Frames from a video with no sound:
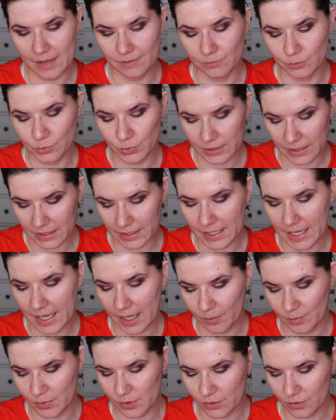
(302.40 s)
I'm really
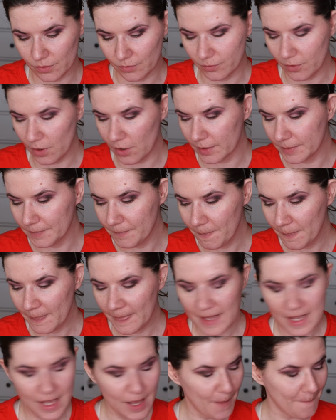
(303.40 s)
happy so far.
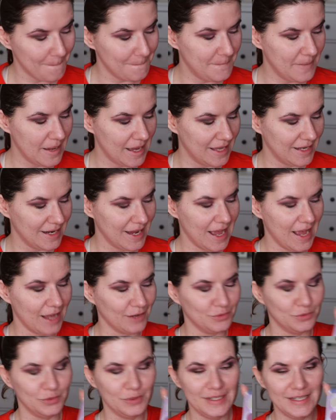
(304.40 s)
But I
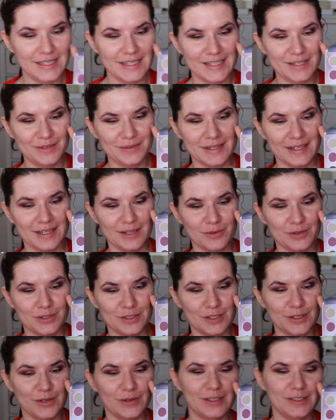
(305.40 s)
really, really
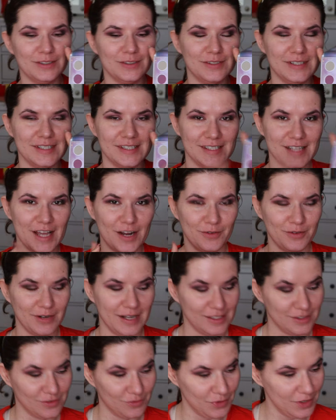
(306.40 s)
want to go into this
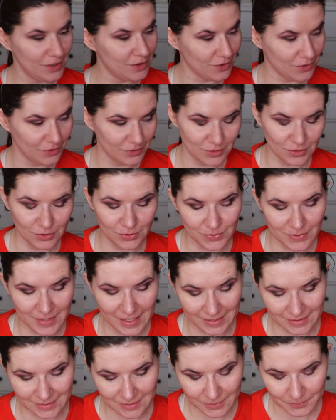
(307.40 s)
red, so we are going to do
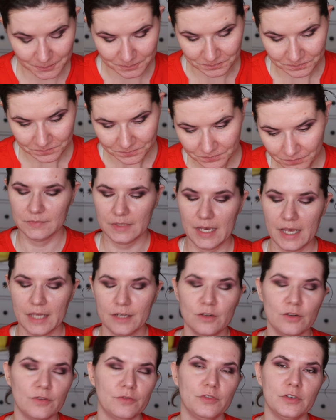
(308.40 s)
that. I
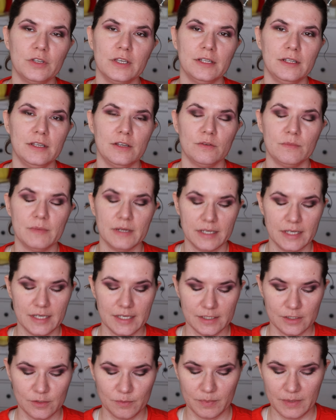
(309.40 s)
don't know if you can hear my
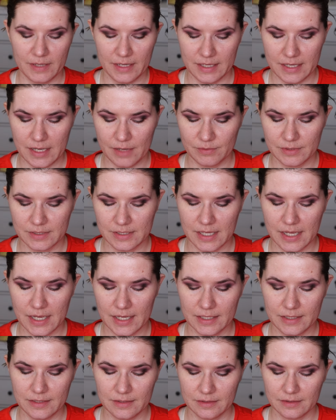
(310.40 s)
kids playing
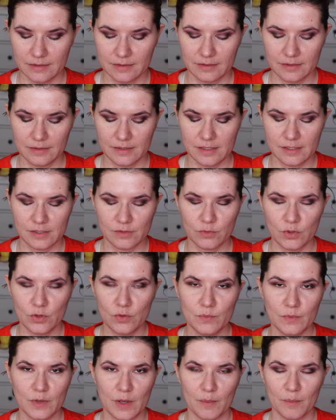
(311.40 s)
outside this
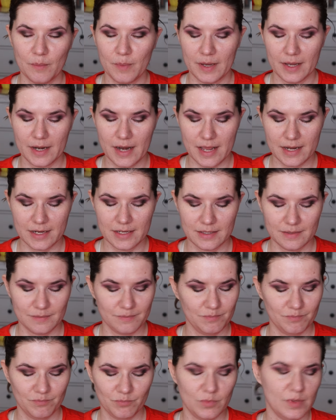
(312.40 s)
room, but
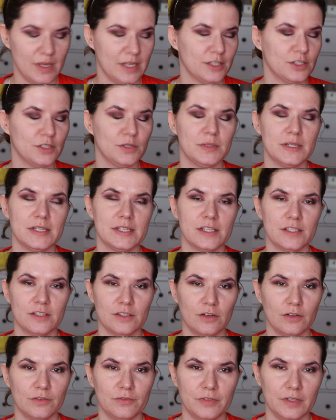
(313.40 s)
as soon as I
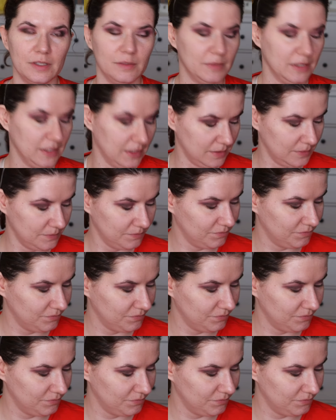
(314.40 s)
start filming,